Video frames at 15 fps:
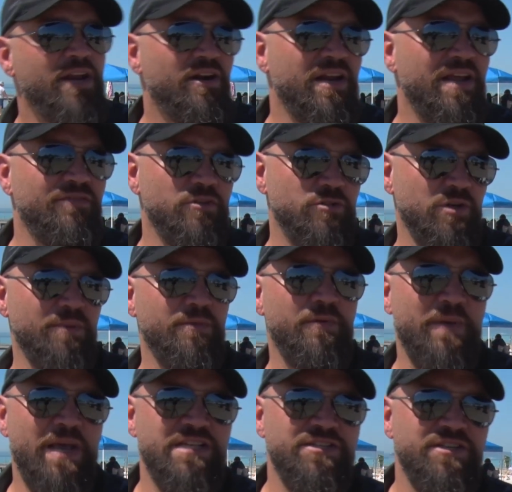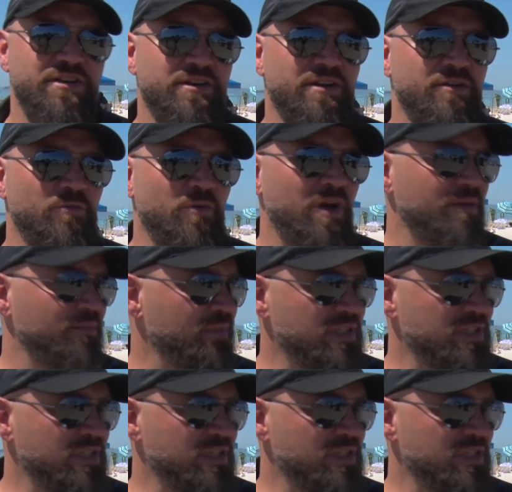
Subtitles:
not have the drum capacity you're going to want,